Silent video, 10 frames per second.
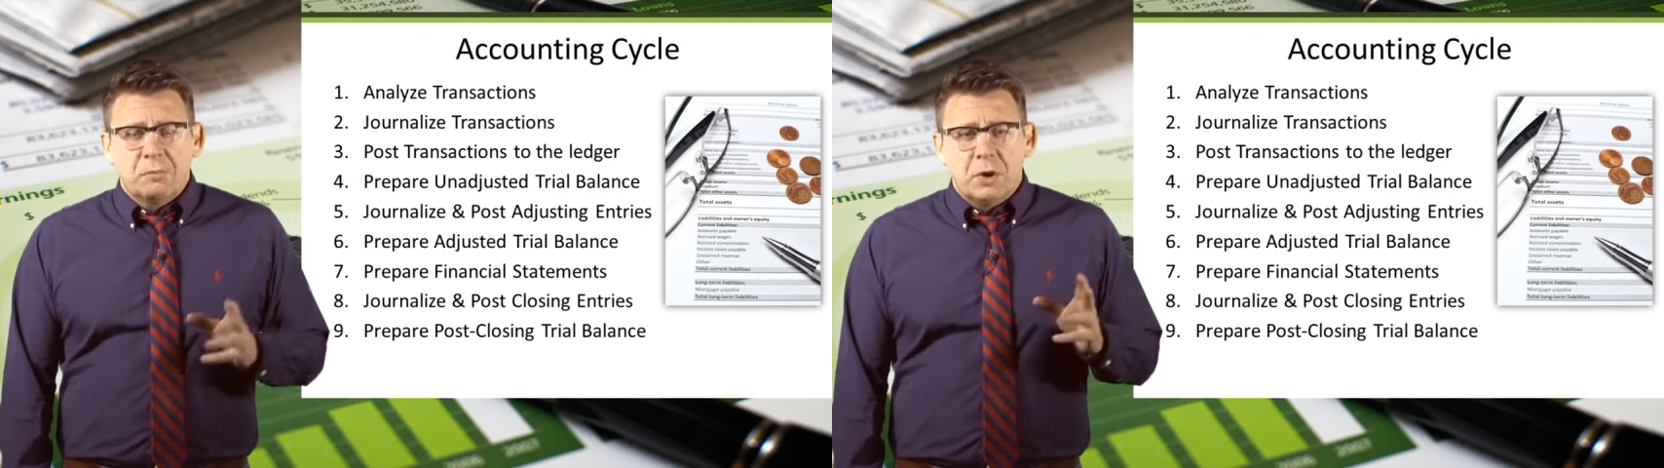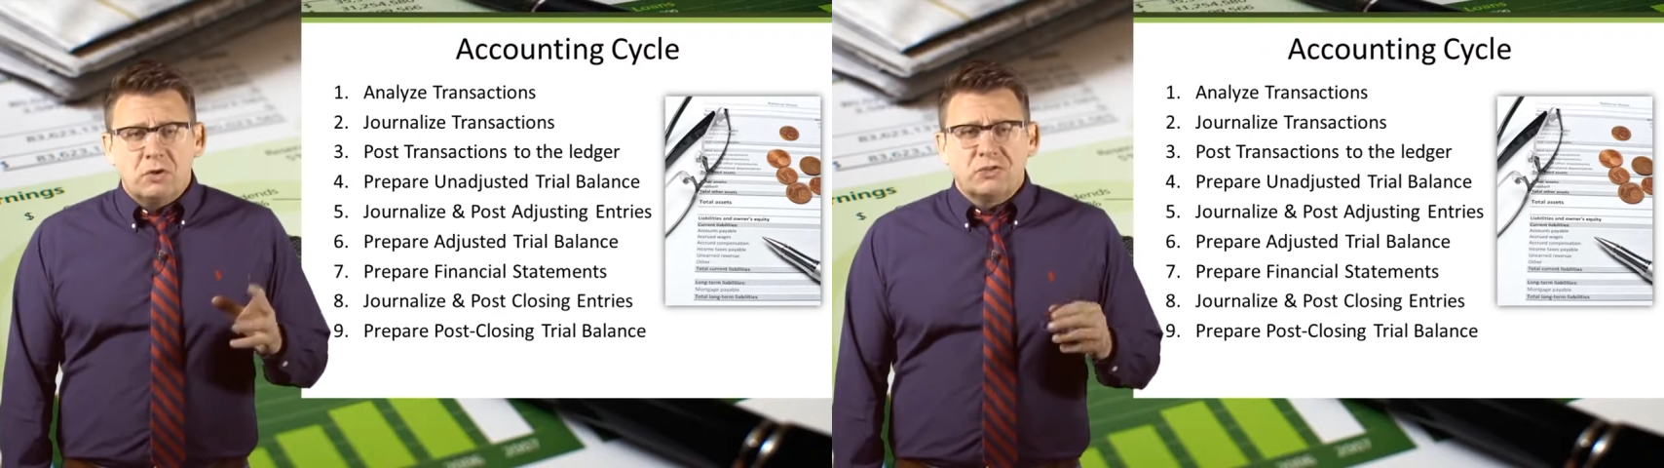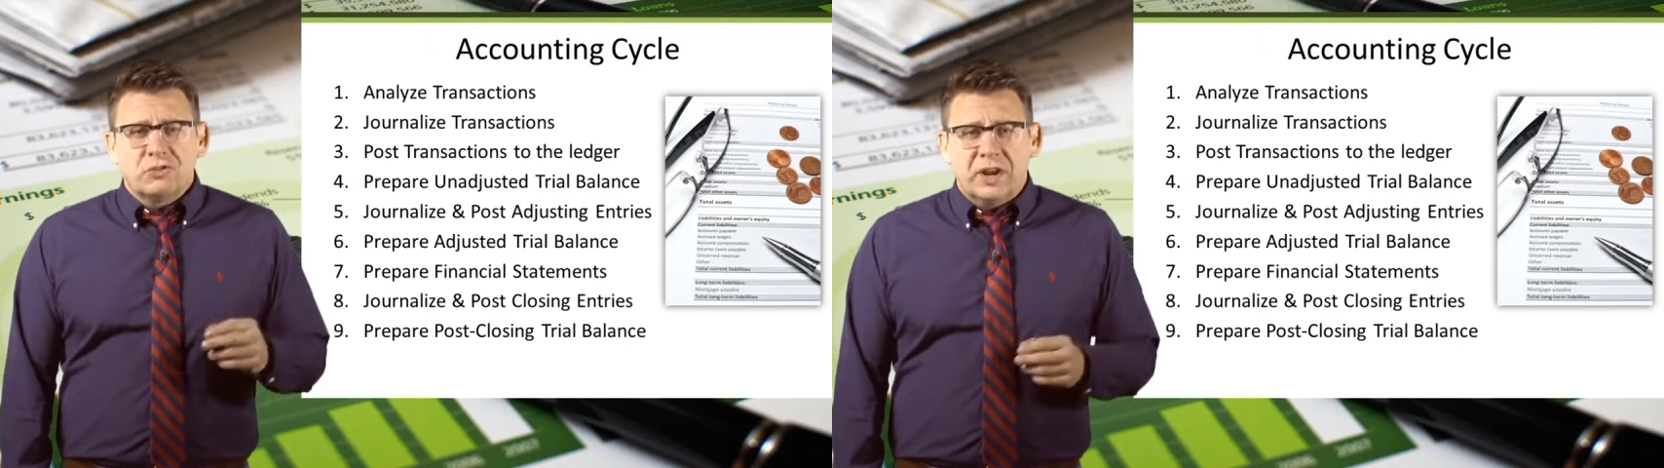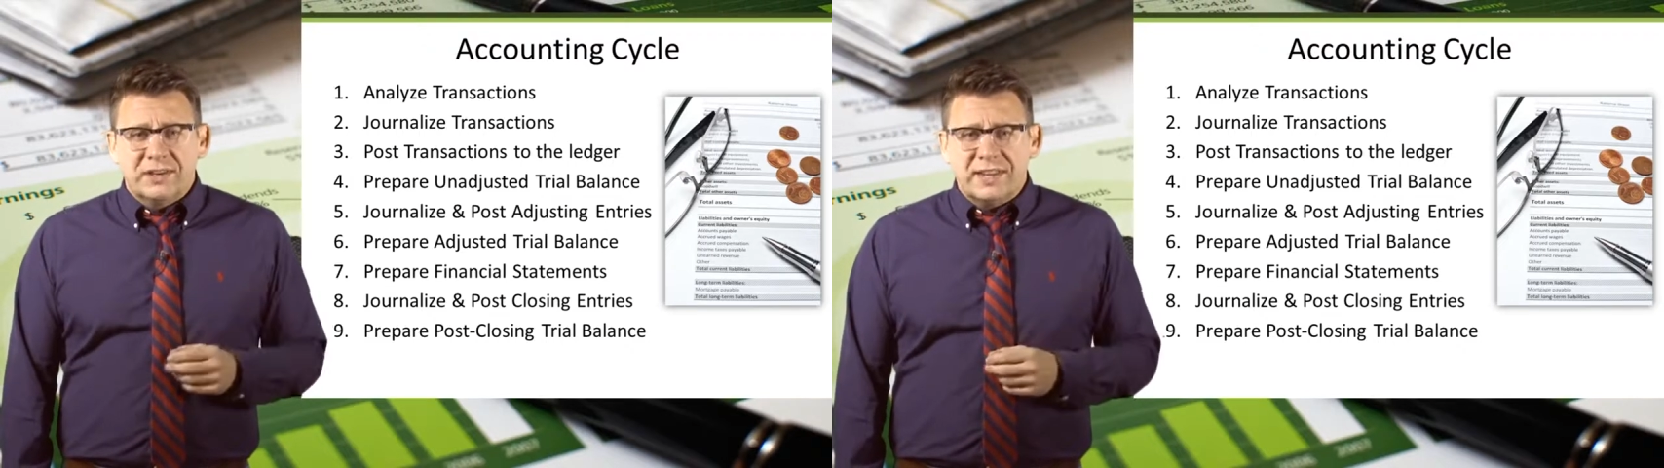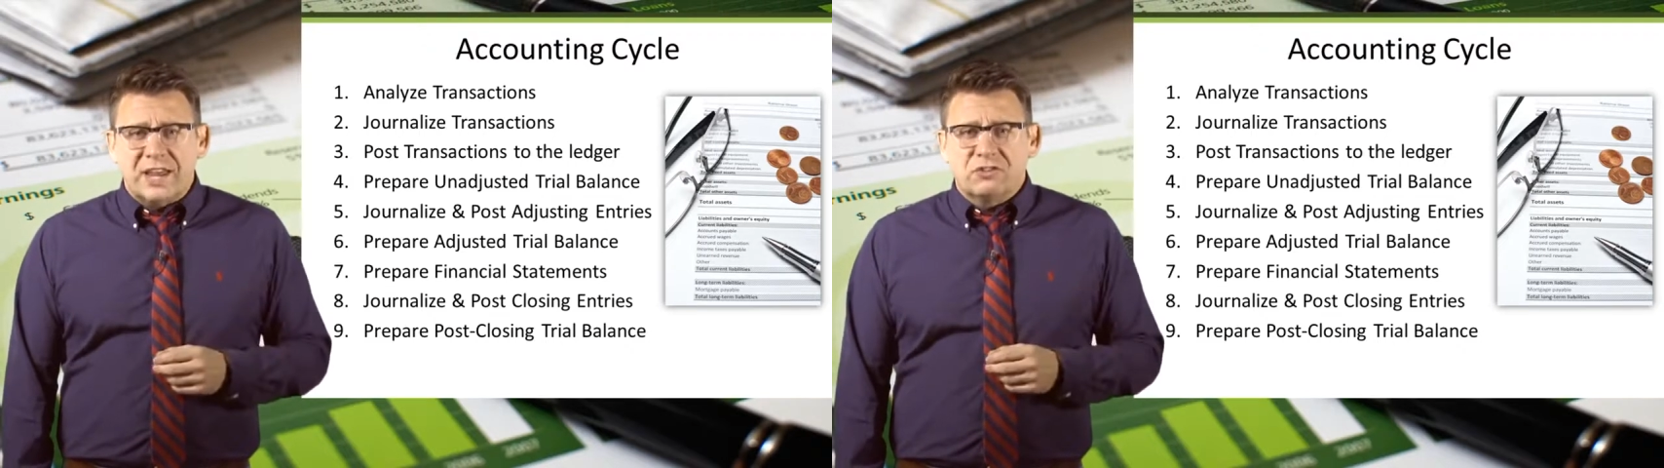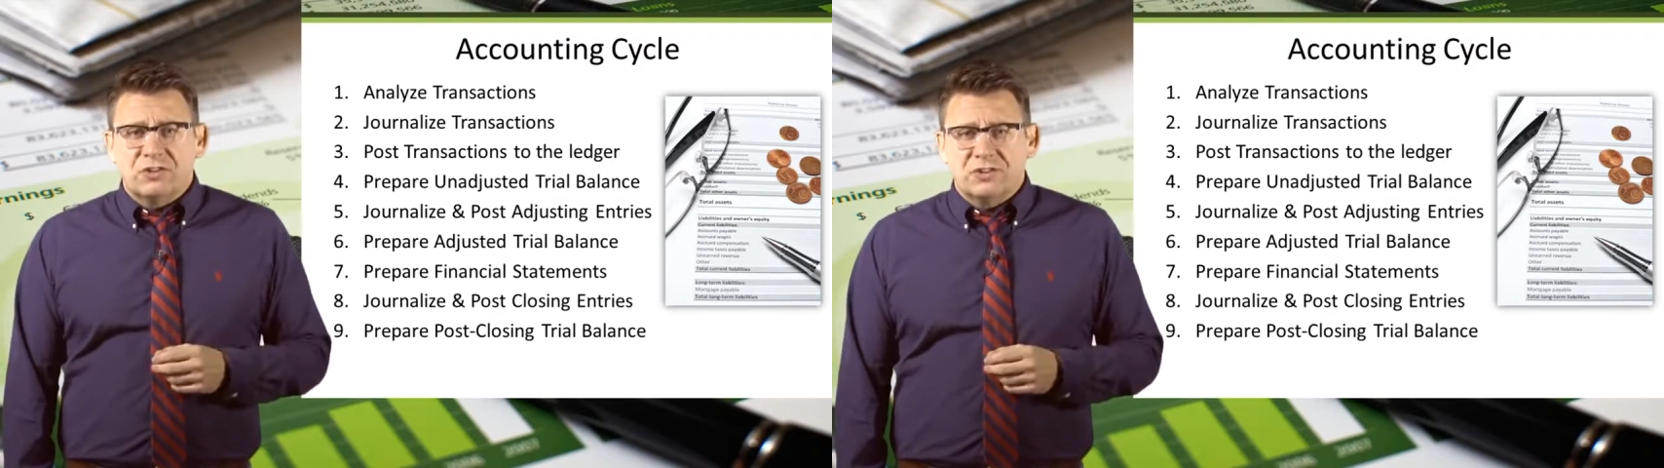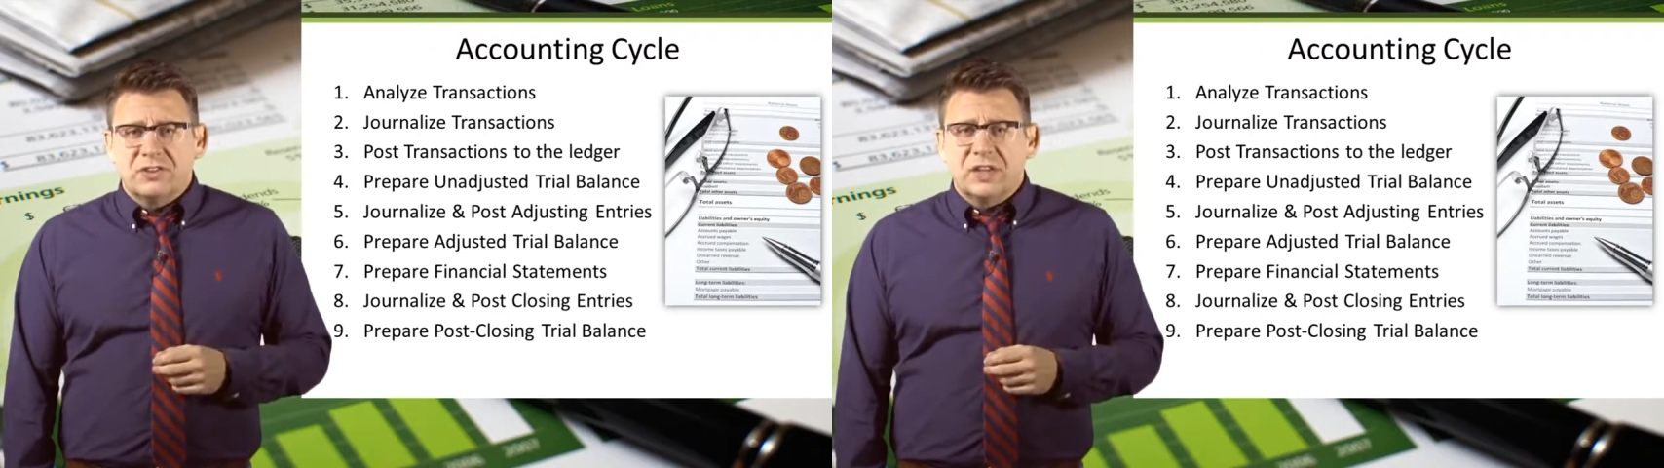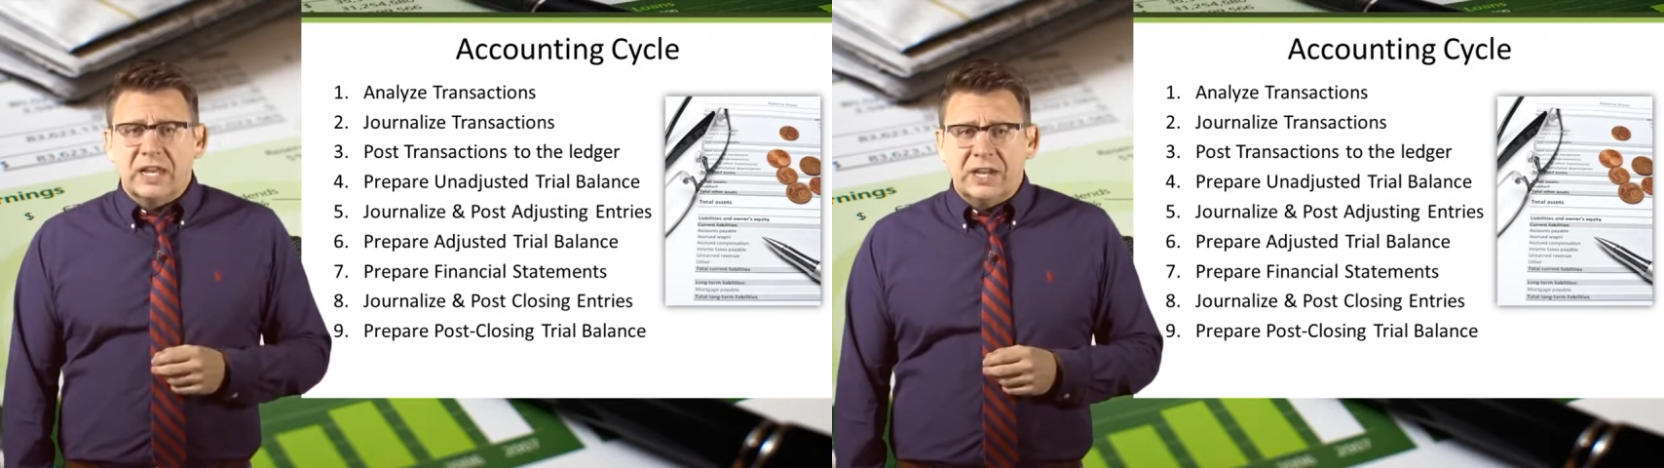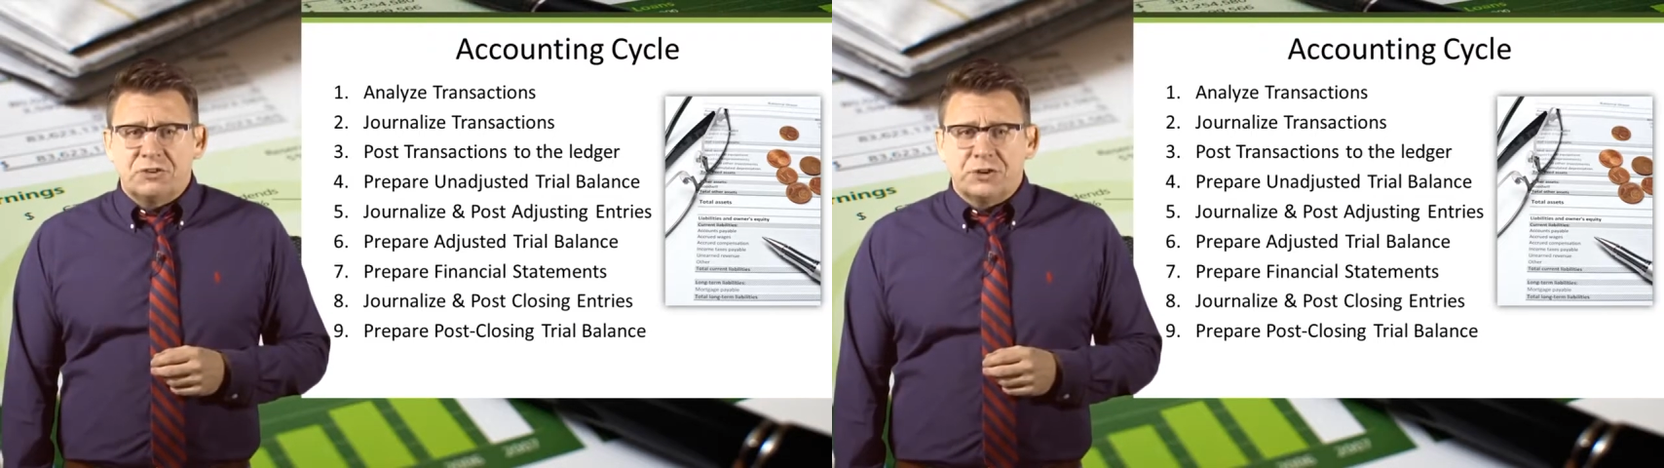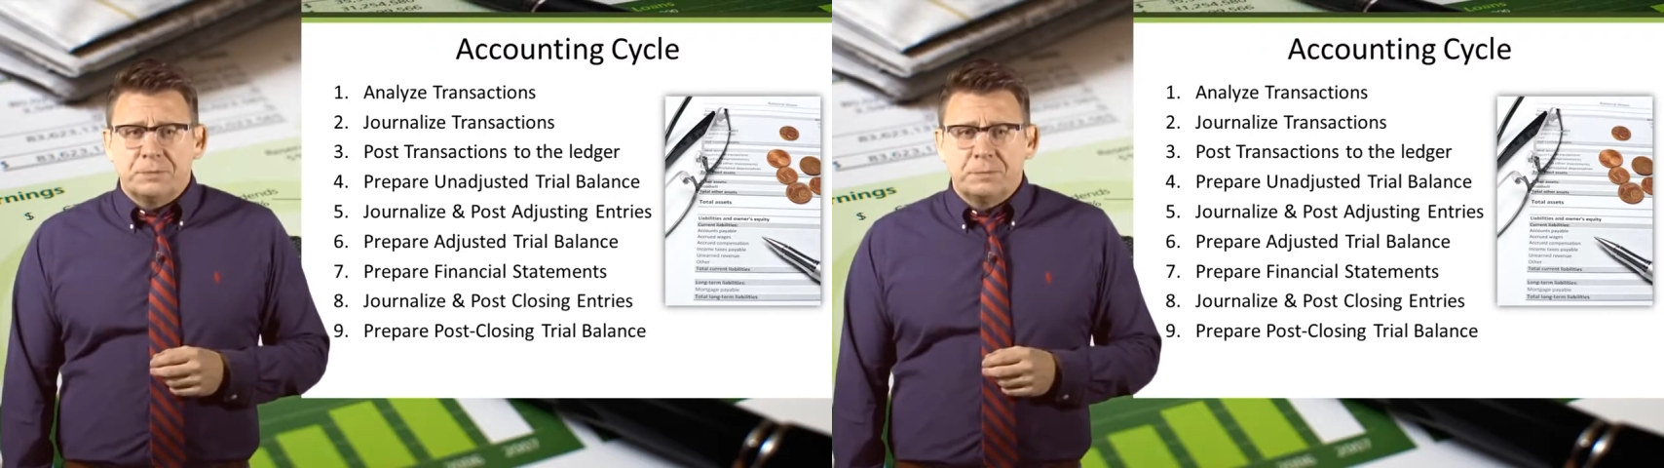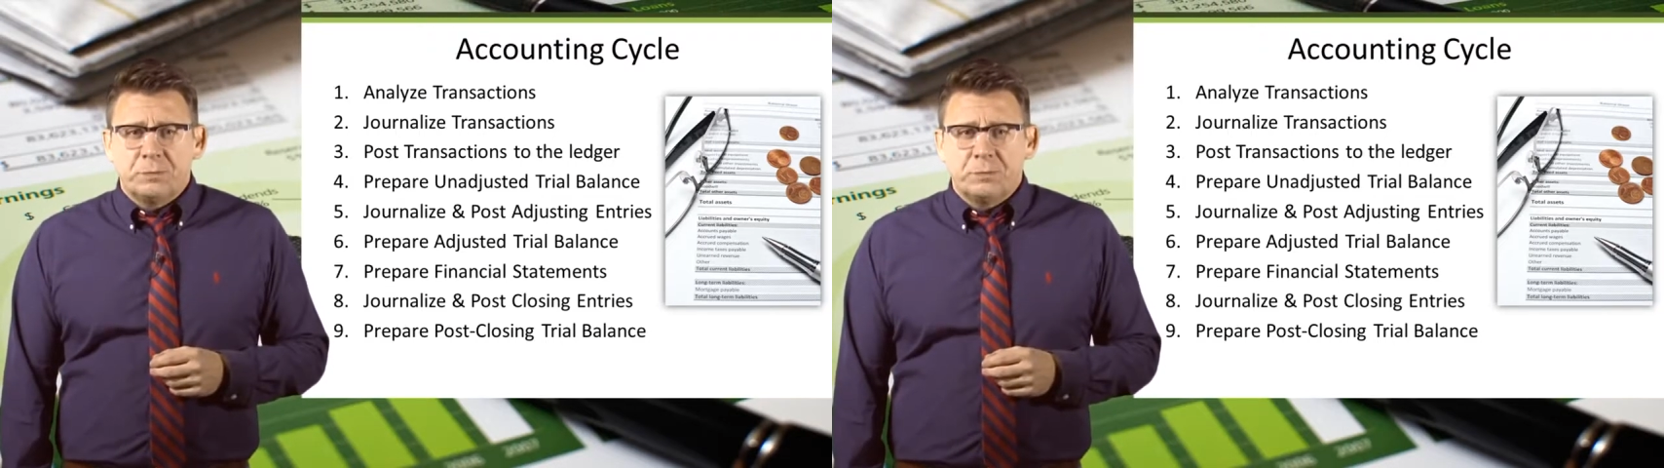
post transactions to the ledger,